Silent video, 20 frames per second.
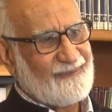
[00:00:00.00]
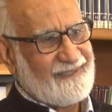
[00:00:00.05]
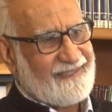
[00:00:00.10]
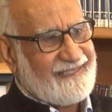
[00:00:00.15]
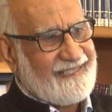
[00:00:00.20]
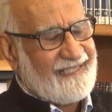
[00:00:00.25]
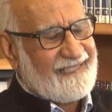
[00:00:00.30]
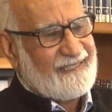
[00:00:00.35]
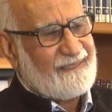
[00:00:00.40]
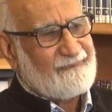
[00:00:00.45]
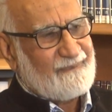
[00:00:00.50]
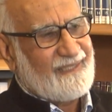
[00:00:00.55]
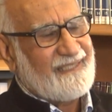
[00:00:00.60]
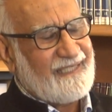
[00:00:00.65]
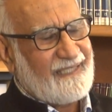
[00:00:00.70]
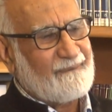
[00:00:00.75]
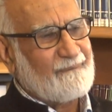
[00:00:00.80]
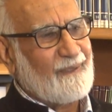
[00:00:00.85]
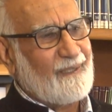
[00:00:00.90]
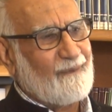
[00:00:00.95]
It cannot be
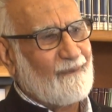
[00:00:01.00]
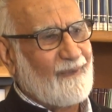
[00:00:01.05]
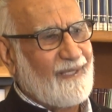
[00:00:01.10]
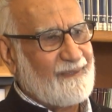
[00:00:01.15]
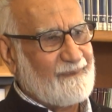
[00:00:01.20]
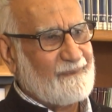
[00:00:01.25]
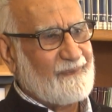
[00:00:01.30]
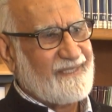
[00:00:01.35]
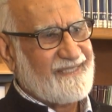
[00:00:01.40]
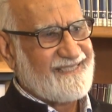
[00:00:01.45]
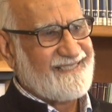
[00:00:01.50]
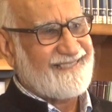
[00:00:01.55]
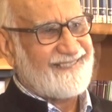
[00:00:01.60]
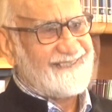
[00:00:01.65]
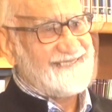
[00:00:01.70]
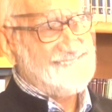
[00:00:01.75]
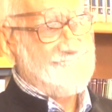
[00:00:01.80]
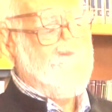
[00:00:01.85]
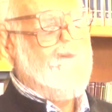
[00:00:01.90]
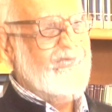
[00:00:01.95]
done by one person.
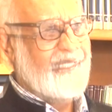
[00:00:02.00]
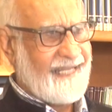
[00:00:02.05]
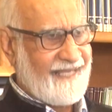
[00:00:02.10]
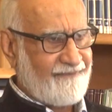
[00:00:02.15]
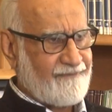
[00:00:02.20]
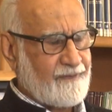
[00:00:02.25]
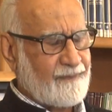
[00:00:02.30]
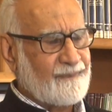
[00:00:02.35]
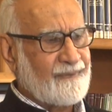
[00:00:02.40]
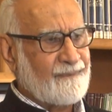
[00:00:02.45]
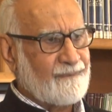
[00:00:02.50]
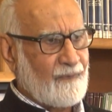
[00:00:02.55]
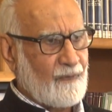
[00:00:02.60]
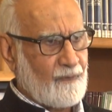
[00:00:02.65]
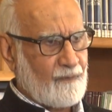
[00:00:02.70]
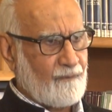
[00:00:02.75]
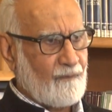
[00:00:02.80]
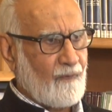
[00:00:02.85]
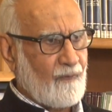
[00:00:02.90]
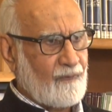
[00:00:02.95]
We have to be
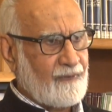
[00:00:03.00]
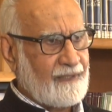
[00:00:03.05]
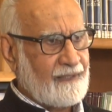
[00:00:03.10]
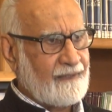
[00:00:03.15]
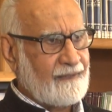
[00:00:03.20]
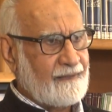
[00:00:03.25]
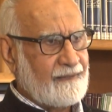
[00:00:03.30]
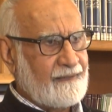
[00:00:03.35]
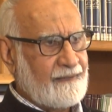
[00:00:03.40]
more vocal.